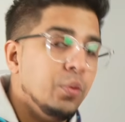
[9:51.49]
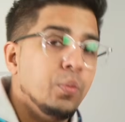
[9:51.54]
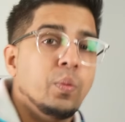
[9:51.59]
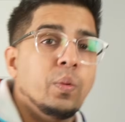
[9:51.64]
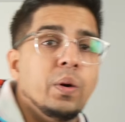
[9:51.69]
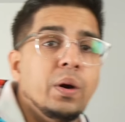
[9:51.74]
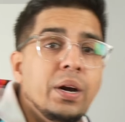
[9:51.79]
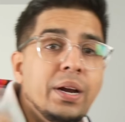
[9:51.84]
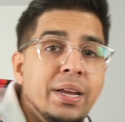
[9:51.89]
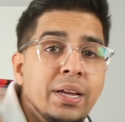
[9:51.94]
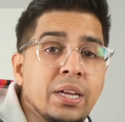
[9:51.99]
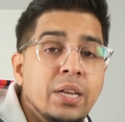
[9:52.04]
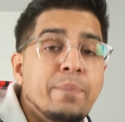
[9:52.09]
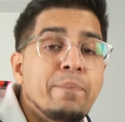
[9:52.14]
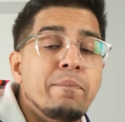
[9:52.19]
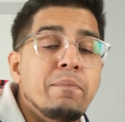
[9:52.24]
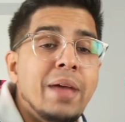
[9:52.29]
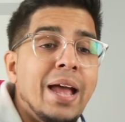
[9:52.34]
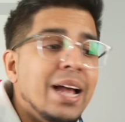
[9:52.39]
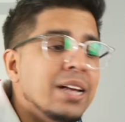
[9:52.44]
where it
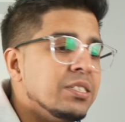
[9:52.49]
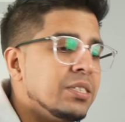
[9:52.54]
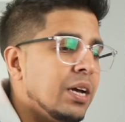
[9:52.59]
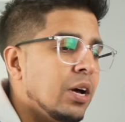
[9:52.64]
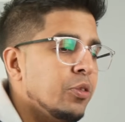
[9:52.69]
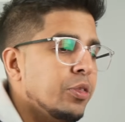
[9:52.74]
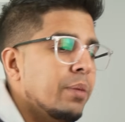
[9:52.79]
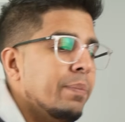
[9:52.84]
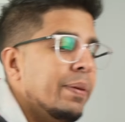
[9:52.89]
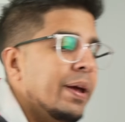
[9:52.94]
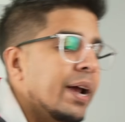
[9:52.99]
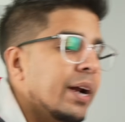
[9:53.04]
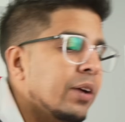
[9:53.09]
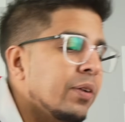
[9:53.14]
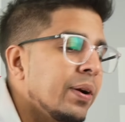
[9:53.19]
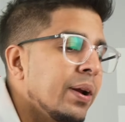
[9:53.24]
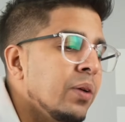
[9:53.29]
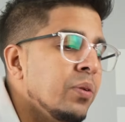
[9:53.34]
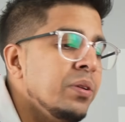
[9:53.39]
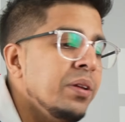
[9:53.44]
can mask out the
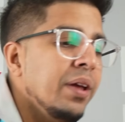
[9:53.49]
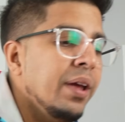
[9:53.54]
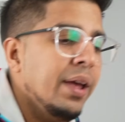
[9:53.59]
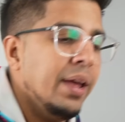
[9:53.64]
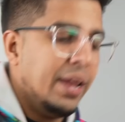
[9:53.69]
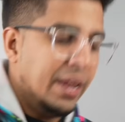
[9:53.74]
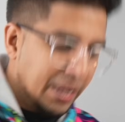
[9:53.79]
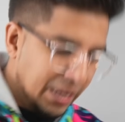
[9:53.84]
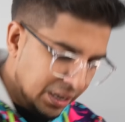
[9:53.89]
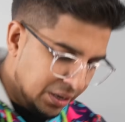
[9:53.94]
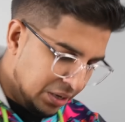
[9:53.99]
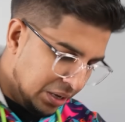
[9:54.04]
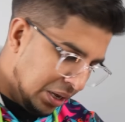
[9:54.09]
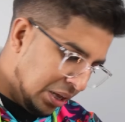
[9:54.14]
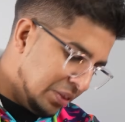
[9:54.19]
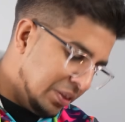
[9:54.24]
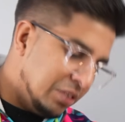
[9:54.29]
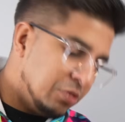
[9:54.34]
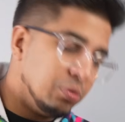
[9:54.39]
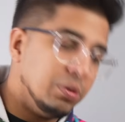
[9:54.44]
background, and
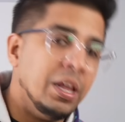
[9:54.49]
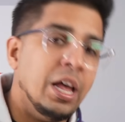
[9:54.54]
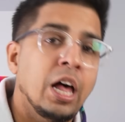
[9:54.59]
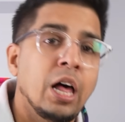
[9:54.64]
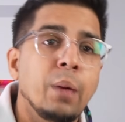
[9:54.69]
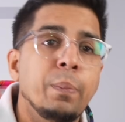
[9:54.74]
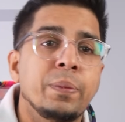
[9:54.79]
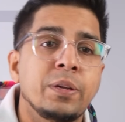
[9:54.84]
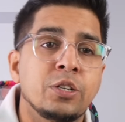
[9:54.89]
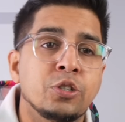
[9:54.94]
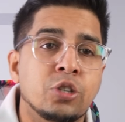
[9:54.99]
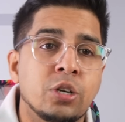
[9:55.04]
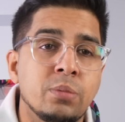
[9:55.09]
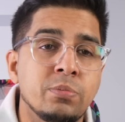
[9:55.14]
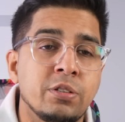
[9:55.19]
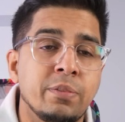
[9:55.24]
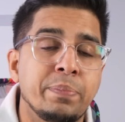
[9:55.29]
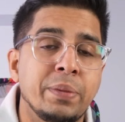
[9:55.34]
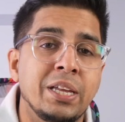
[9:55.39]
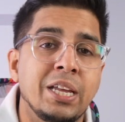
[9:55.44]
uh, this will help in
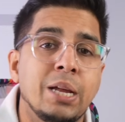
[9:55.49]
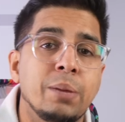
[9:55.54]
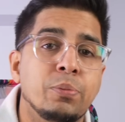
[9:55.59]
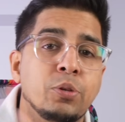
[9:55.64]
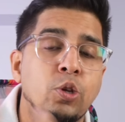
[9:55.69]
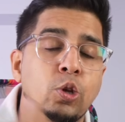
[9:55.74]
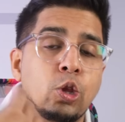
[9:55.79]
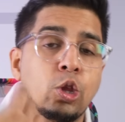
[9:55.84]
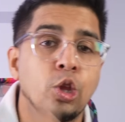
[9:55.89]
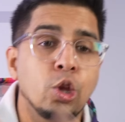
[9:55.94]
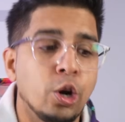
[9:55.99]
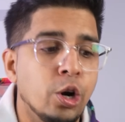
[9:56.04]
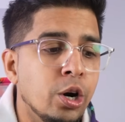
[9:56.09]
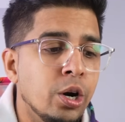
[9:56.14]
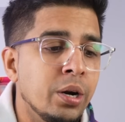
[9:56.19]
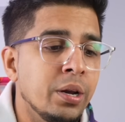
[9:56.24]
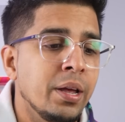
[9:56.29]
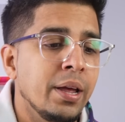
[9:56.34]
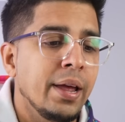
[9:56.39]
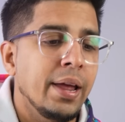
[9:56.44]
terms of being able to
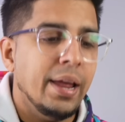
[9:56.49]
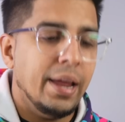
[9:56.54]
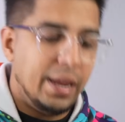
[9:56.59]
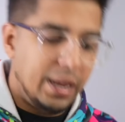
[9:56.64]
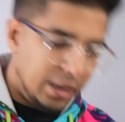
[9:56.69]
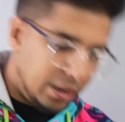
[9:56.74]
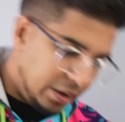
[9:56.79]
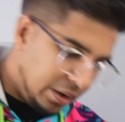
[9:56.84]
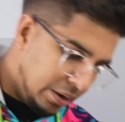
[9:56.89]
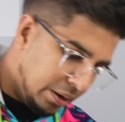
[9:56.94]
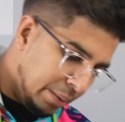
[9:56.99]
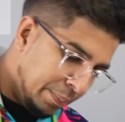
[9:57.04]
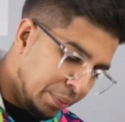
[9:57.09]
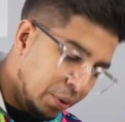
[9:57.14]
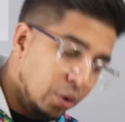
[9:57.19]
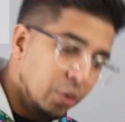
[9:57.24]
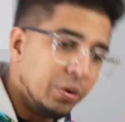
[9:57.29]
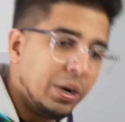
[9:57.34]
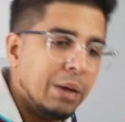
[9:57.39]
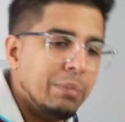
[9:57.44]
learn and uh,
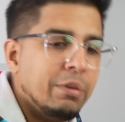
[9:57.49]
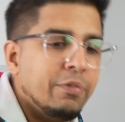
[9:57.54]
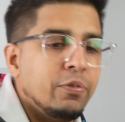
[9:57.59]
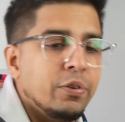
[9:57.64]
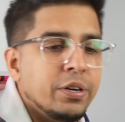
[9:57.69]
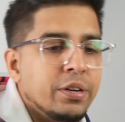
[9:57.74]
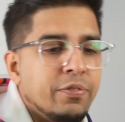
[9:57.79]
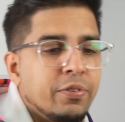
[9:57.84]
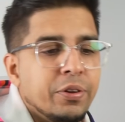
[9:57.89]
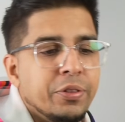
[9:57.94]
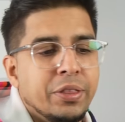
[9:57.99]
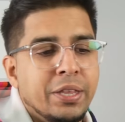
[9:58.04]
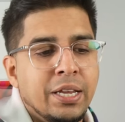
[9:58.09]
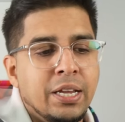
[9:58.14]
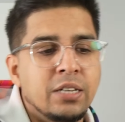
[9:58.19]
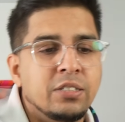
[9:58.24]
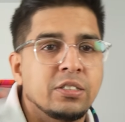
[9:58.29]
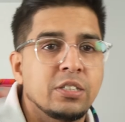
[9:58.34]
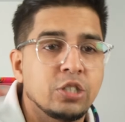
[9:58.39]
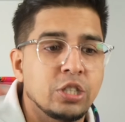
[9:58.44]
program it for different
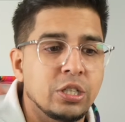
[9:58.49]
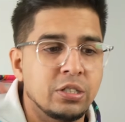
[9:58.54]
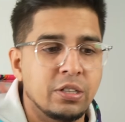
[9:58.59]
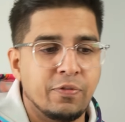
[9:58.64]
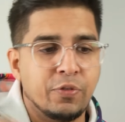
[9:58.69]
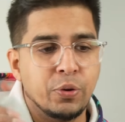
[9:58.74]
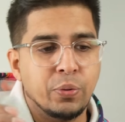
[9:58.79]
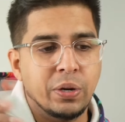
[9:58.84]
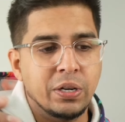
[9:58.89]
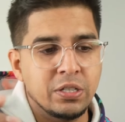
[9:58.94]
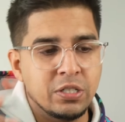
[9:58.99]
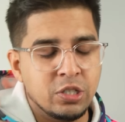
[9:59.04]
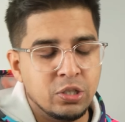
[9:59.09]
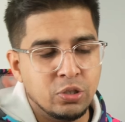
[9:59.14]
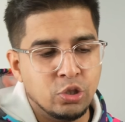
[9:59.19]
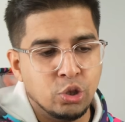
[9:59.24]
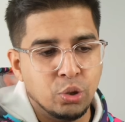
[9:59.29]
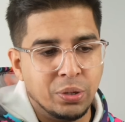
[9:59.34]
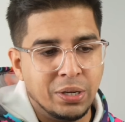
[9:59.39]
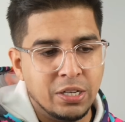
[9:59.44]
things, such as if you want to
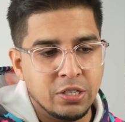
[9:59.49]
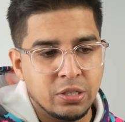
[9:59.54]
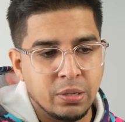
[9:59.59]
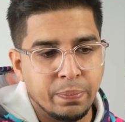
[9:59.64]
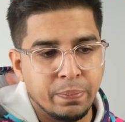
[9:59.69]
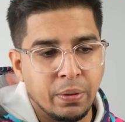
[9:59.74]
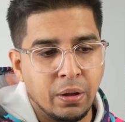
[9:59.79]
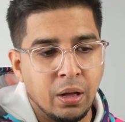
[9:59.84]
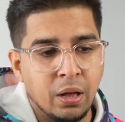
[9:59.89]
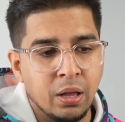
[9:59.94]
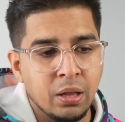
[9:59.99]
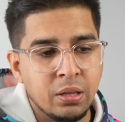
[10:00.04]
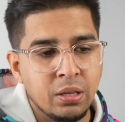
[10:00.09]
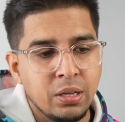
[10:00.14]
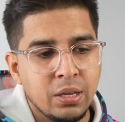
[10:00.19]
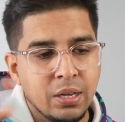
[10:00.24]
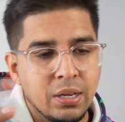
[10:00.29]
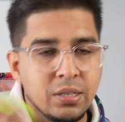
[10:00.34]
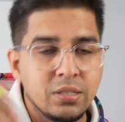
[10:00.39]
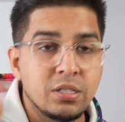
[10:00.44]
showcase a
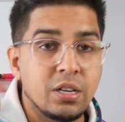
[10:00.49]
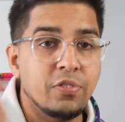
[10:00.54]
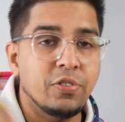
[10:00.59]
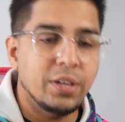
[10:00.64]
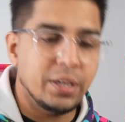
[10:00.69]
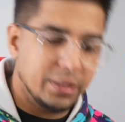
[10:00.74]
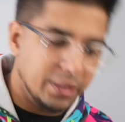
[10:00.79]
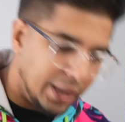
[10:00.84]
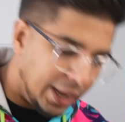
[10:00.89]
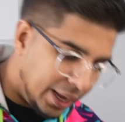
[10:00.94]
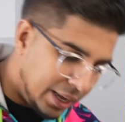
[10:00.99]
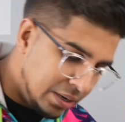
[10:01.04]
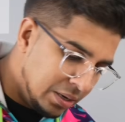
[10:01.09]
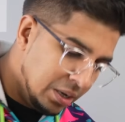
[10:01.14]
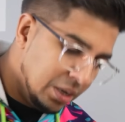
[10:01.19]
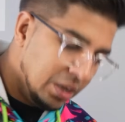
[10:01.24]
ball, stuff like that.